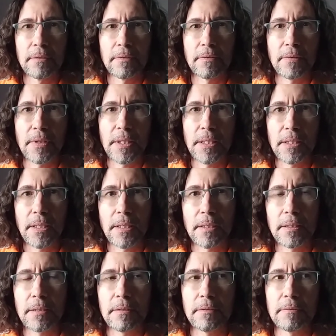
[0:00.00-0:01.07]

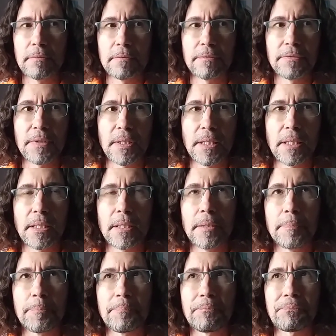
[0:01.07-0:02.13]
the for the
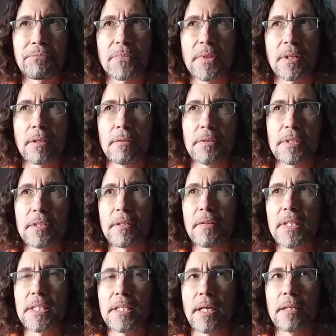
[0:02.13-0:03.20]
Return of the
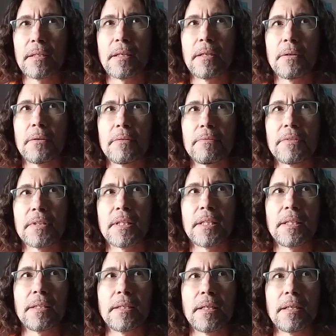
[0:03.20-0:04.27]
Jet. No, for
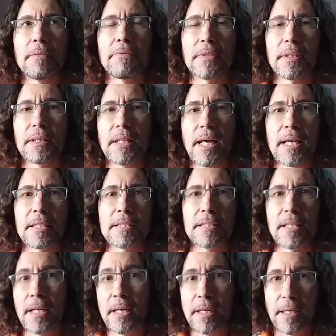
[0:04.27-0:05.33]
the Last
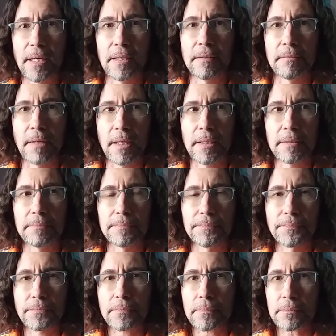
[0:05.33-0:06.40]
Jedi, right?
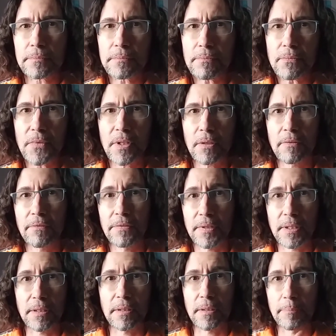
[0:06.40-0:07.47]
For
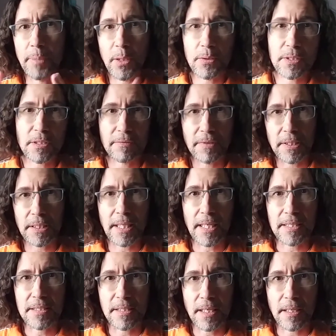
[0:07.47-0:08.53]
the poster for the
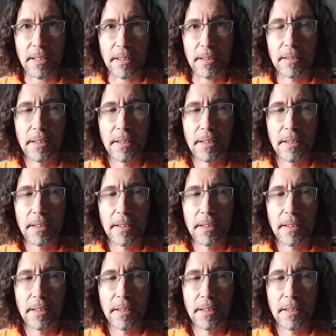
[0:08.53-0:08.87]
Last Jedi,